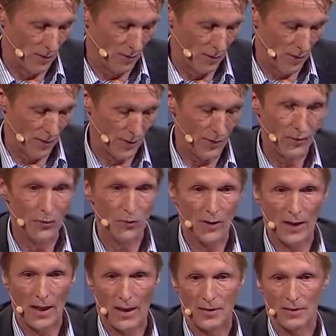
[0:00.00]
what to do
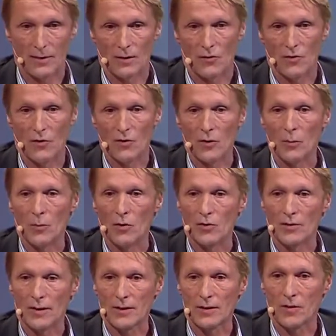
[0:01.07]
against the growing
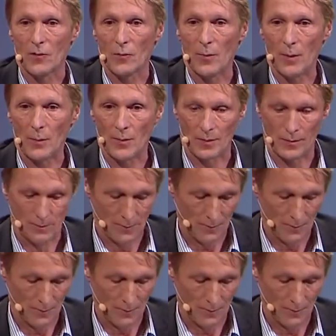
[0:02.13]
protest of people.